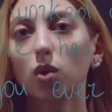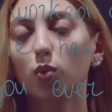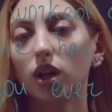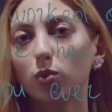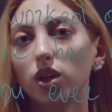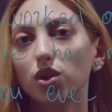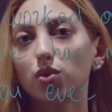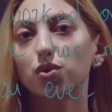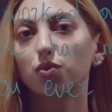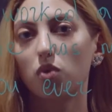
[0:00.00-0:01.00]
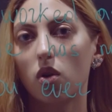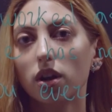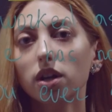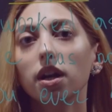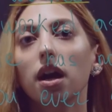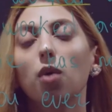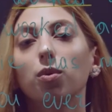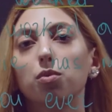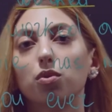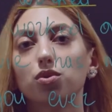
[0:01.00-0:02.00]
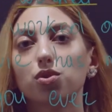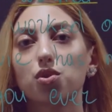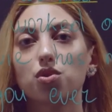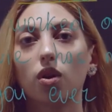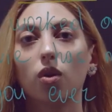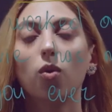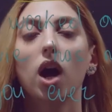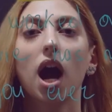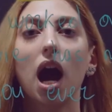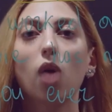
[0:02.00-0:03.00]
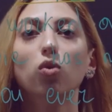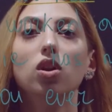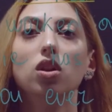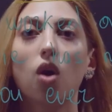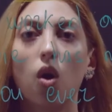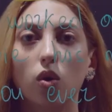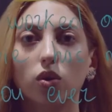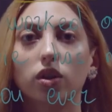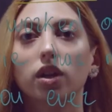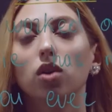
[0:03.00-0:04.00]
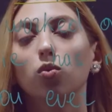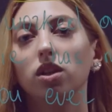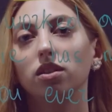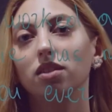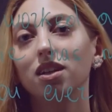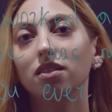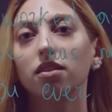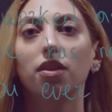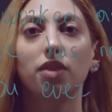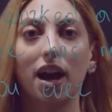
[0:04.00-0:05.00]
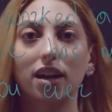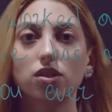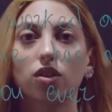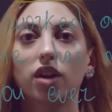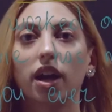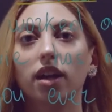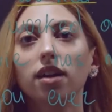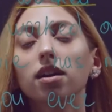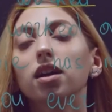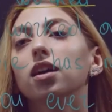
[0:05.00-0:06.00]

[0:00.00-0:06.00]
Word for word: When we use for, we want to show how long we did that, okay?